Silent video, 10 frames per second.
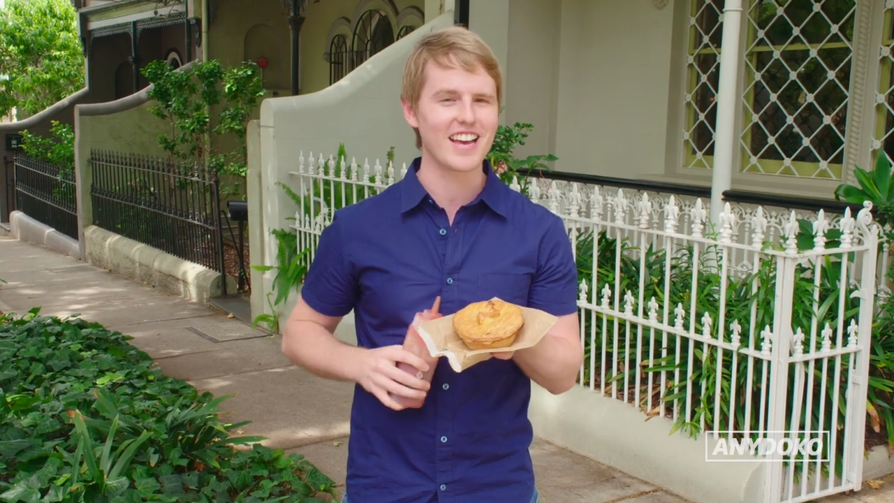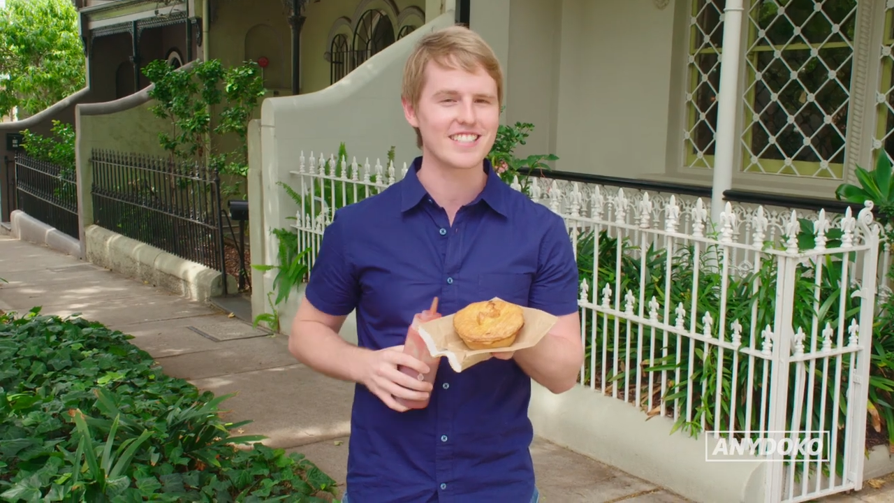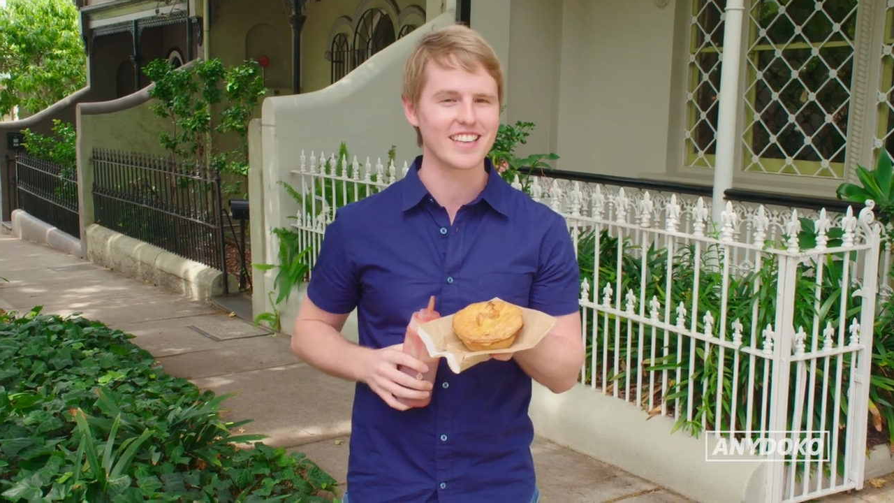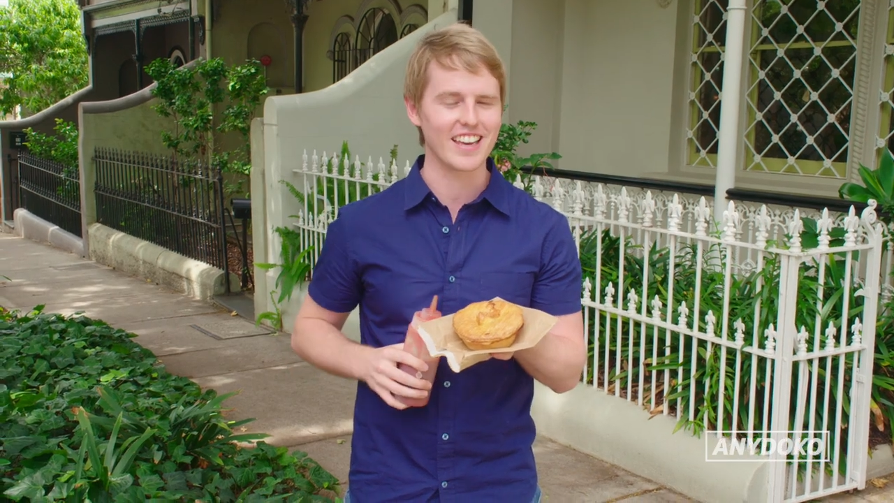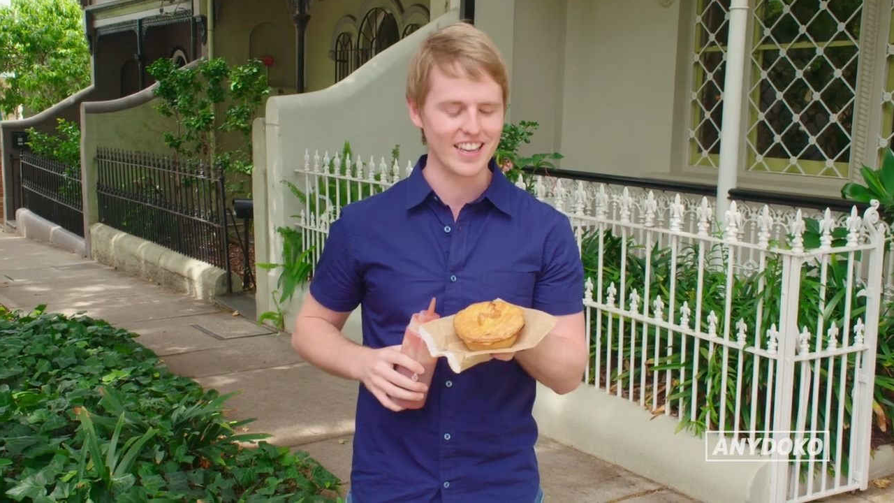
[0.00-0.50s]
as
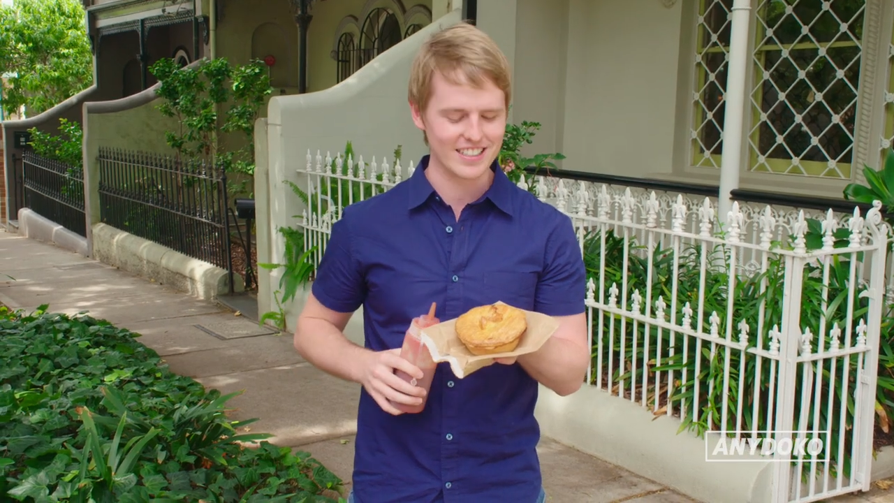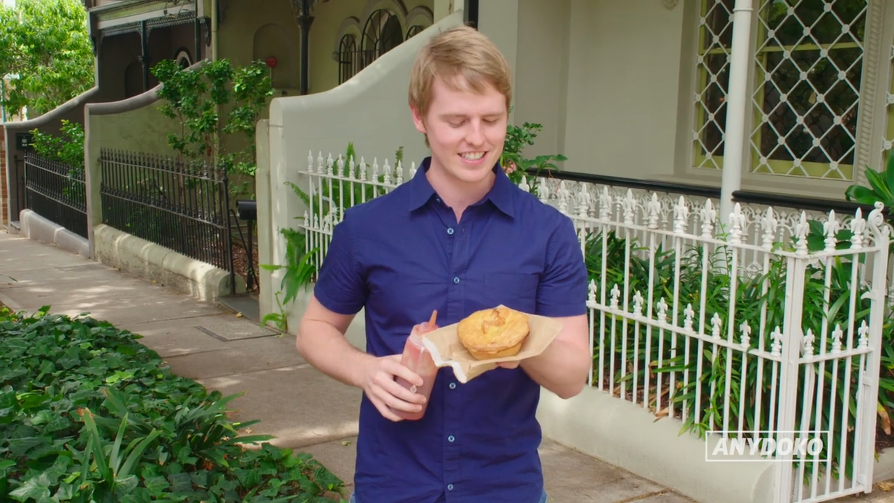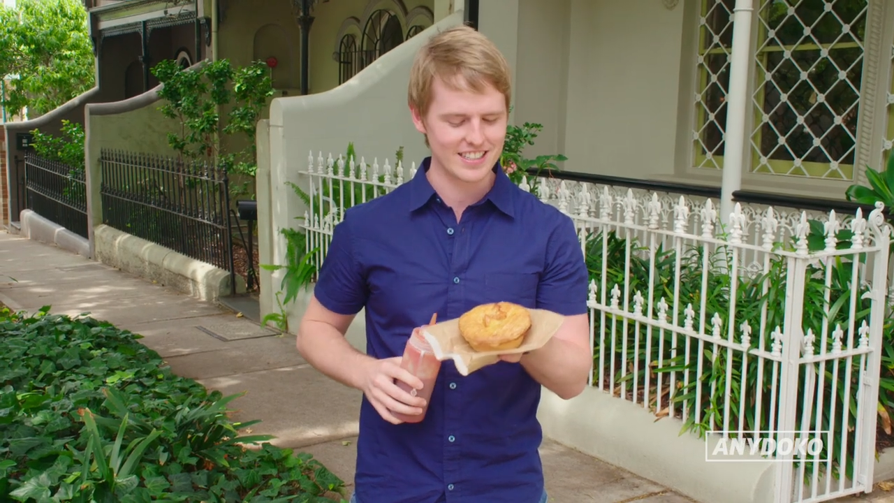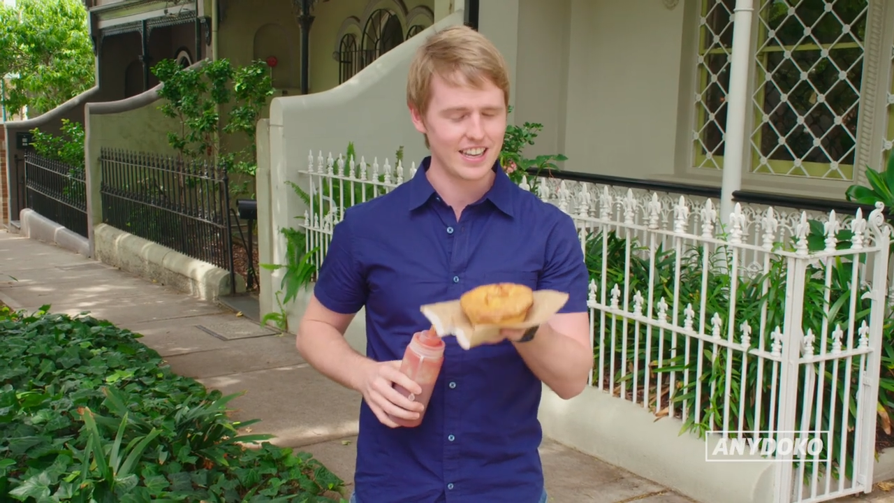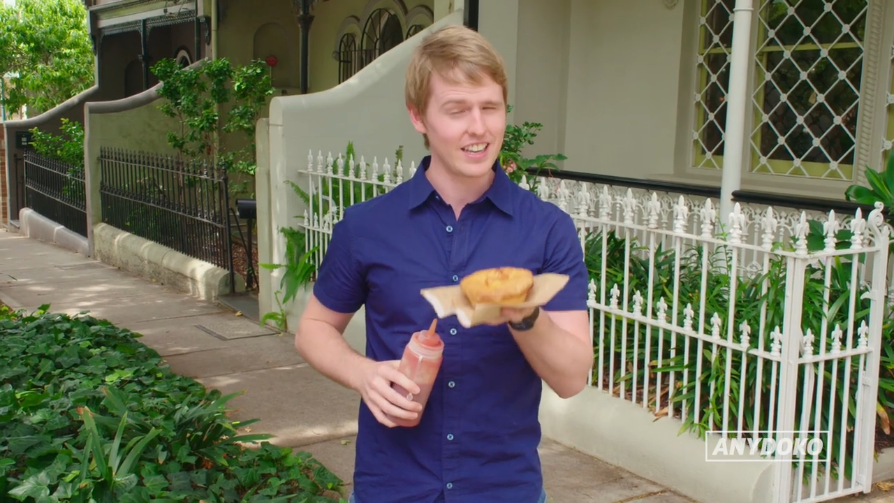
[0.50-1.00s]
it
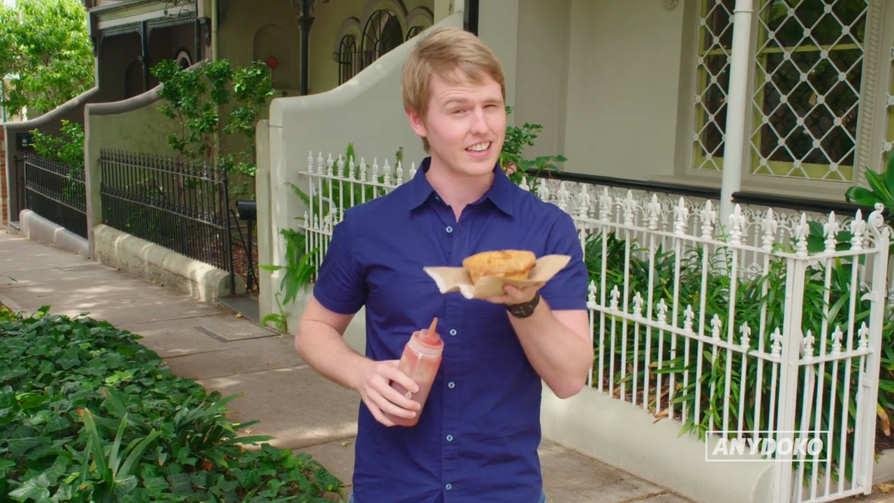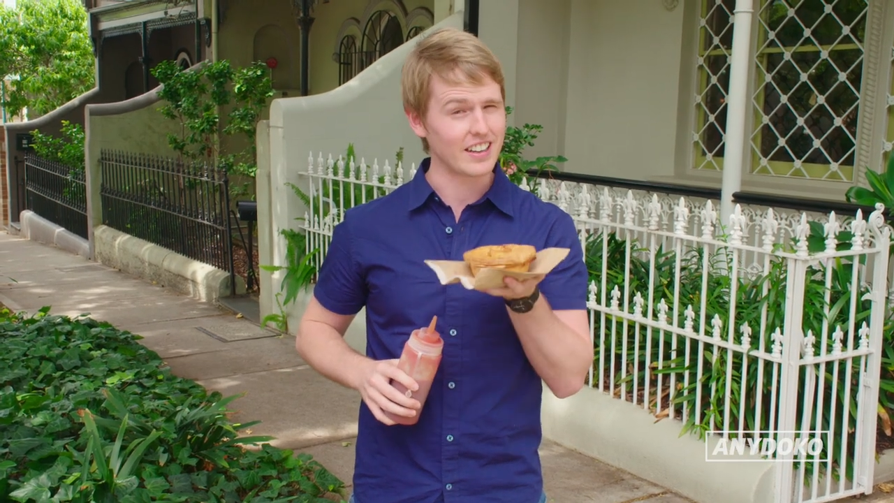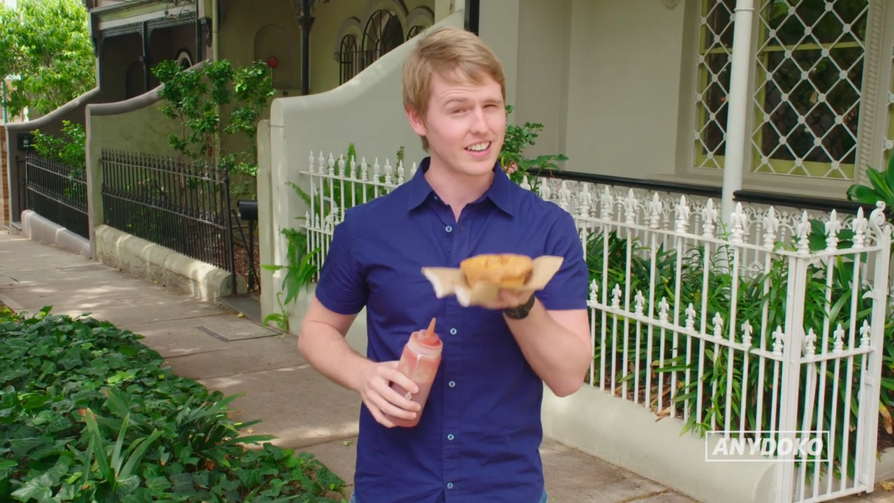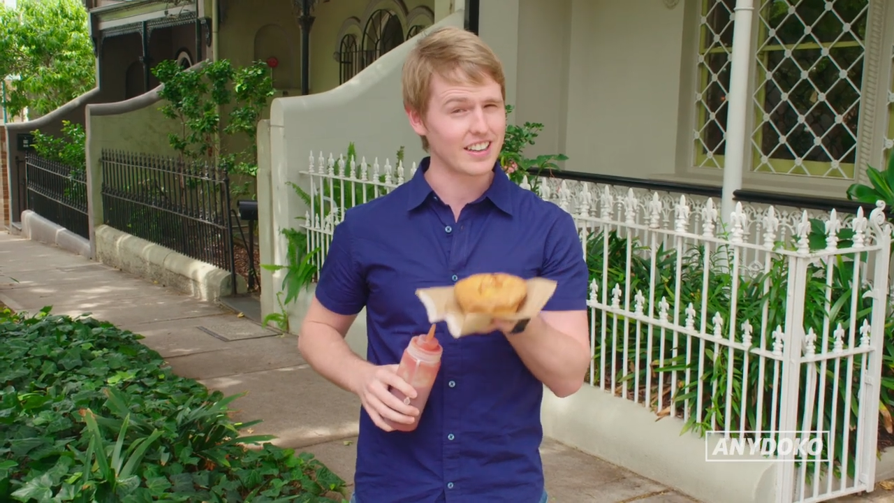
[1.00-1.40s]
gets. Now the